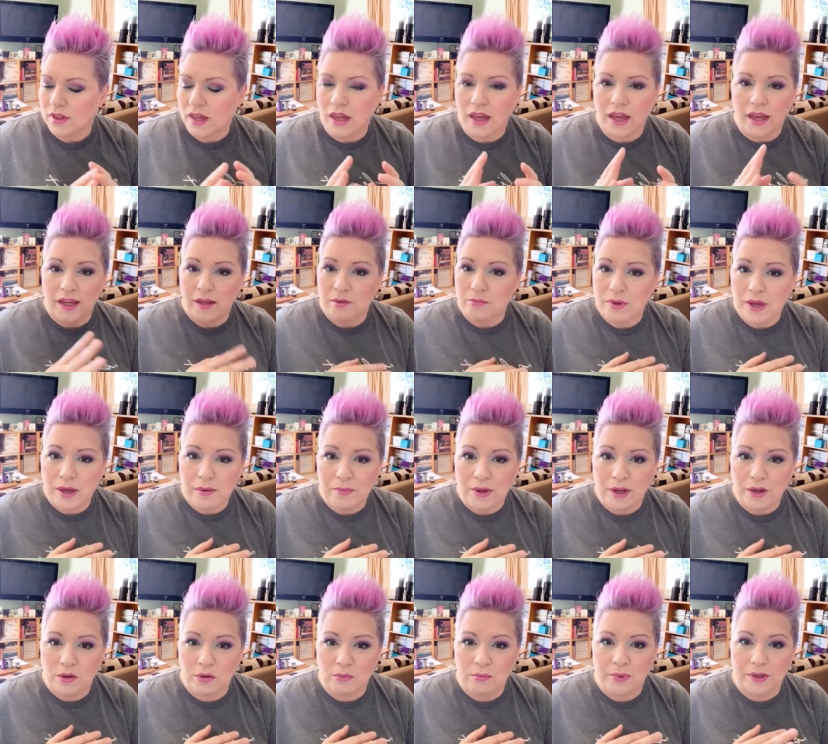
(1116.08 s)
I can pay
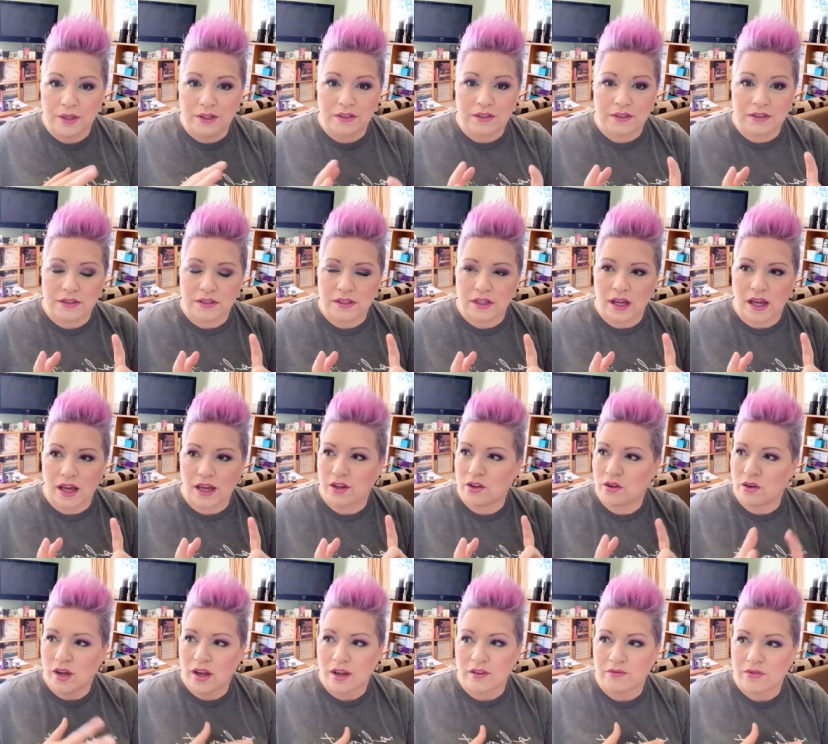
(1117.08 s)
my own bills. I
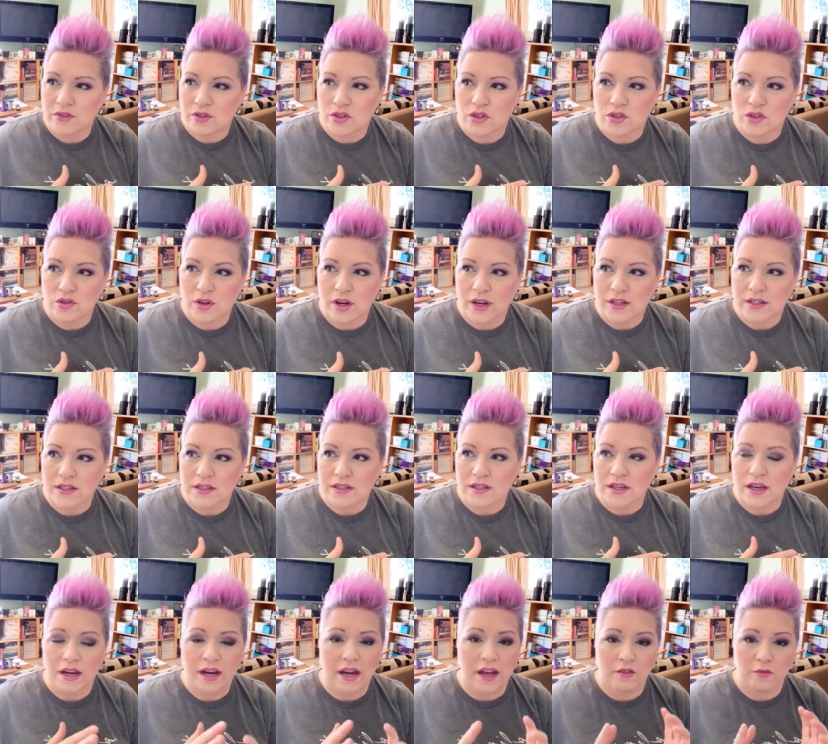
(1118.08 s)
don't have to stress,
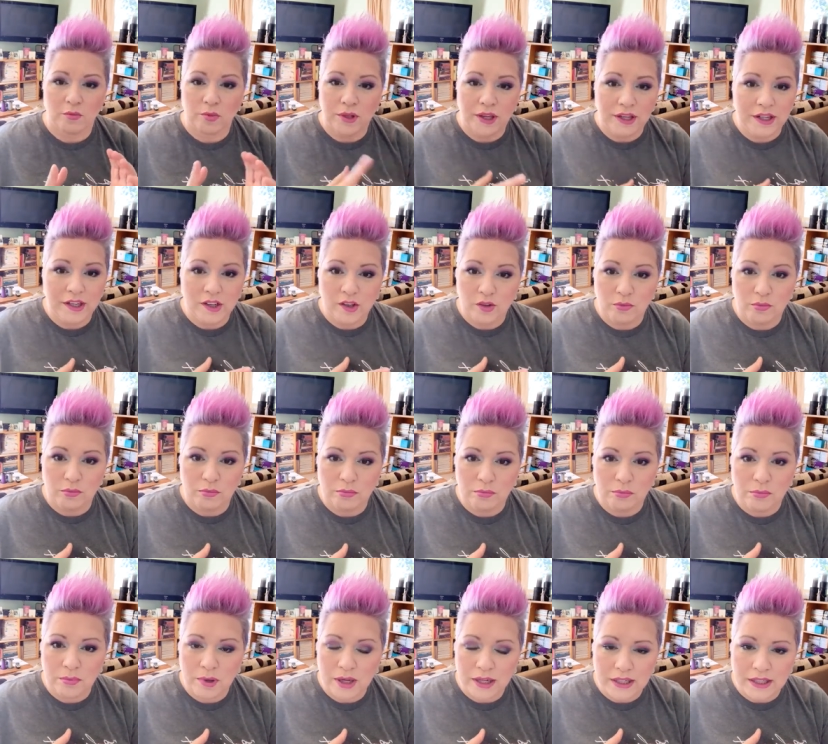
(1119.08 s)
and I have plenty of
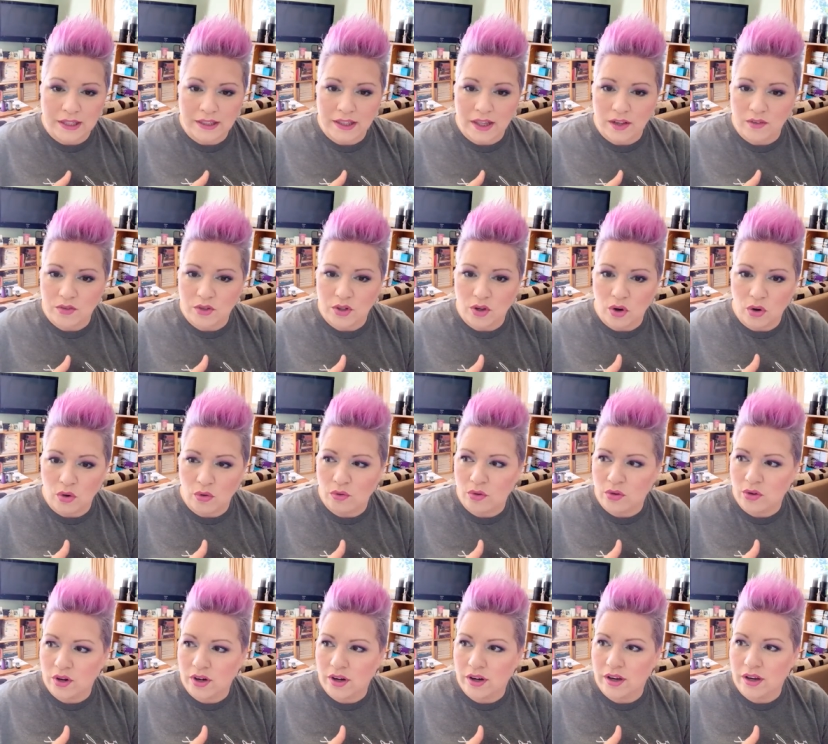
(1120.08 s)
money left
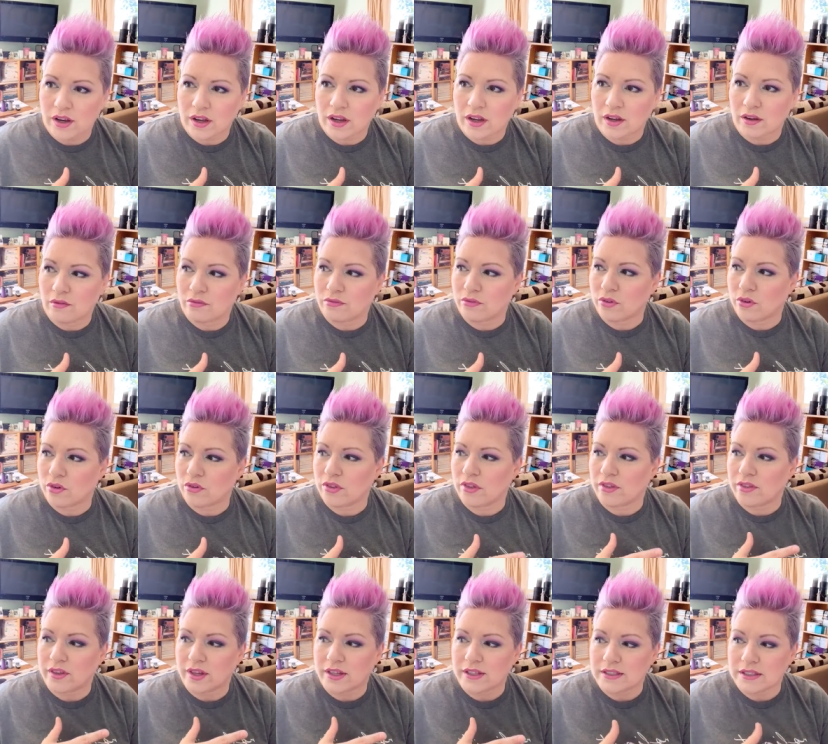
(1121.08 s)
over for the
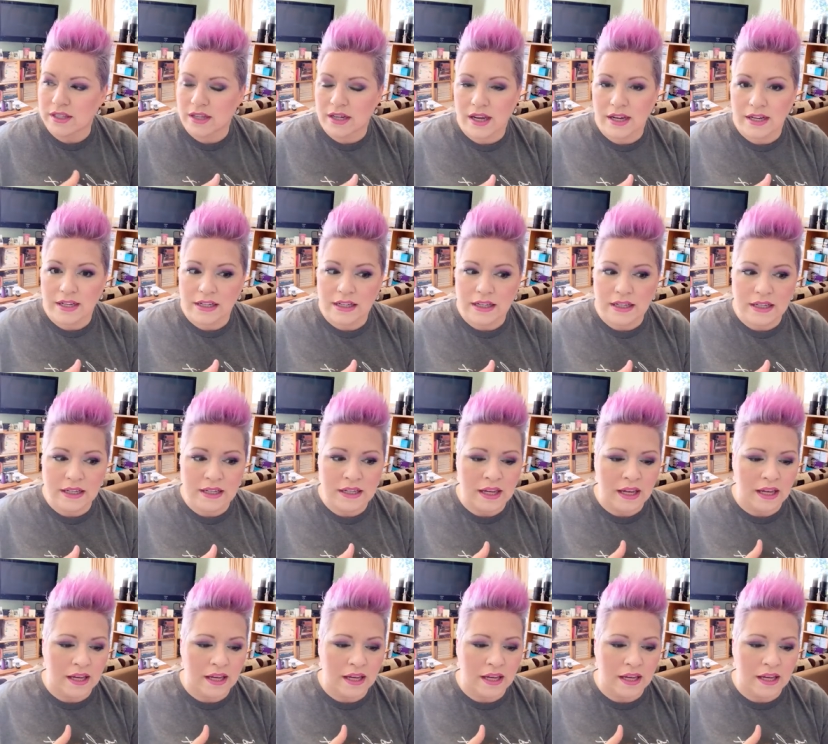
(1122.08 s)
things that I need.